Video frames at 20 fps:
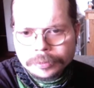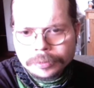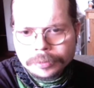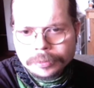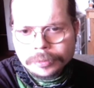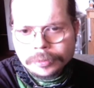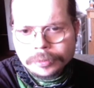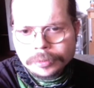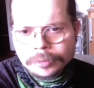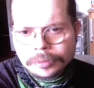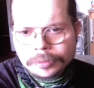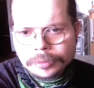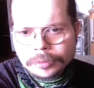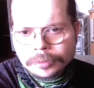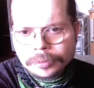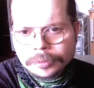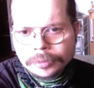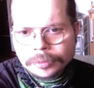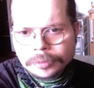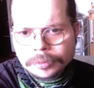
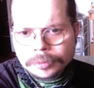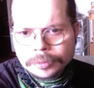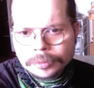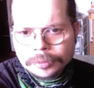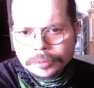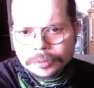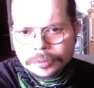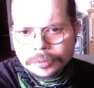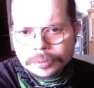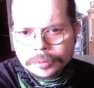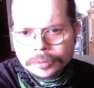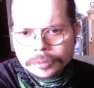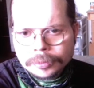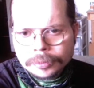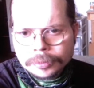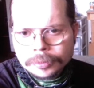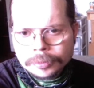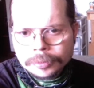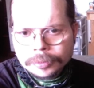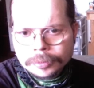
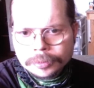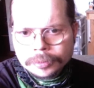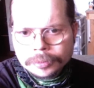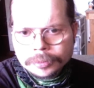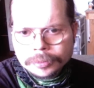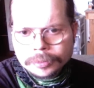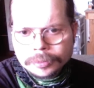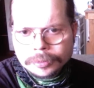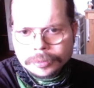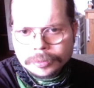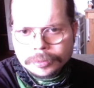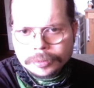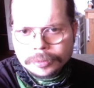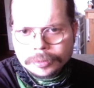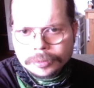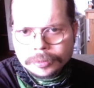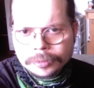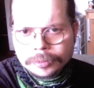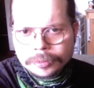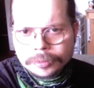
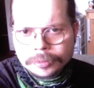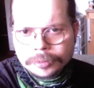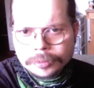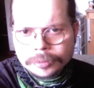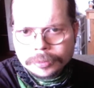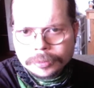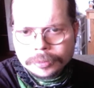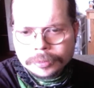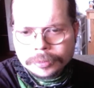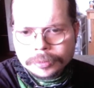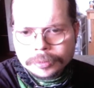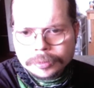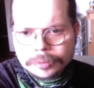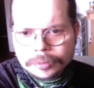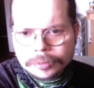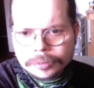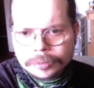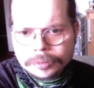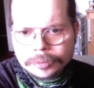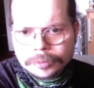
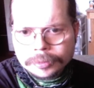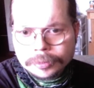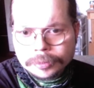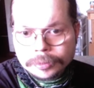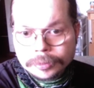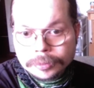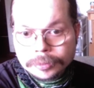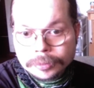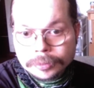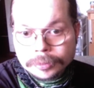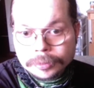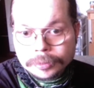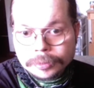(no one is talking)